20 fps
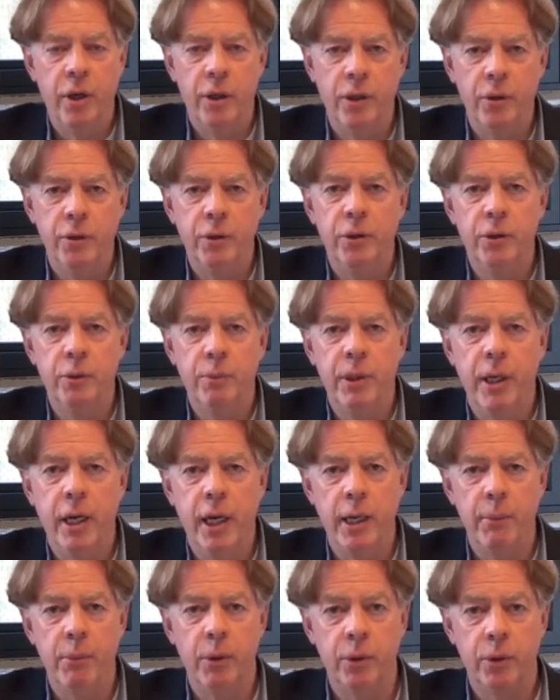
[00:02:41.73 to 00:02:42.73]
you should be
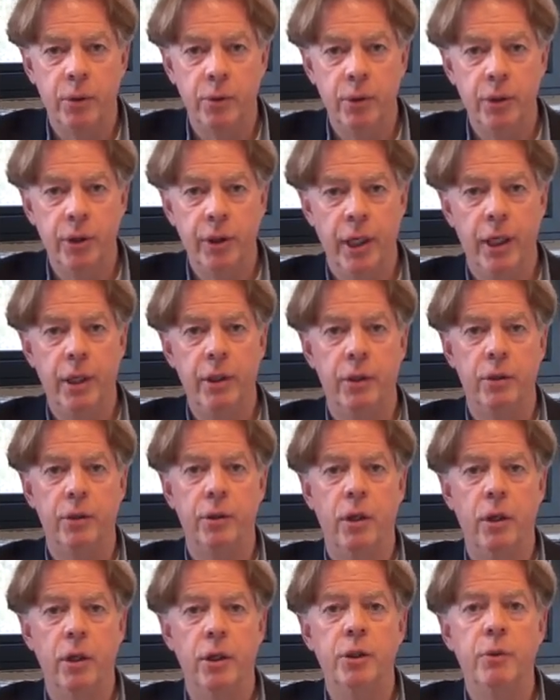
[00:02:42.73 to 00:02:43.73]
able to share your
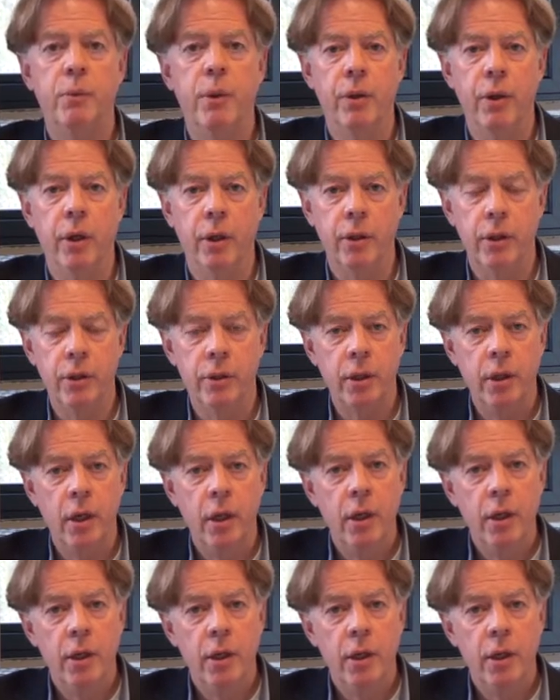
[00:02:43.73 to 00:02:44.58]
knowledge with others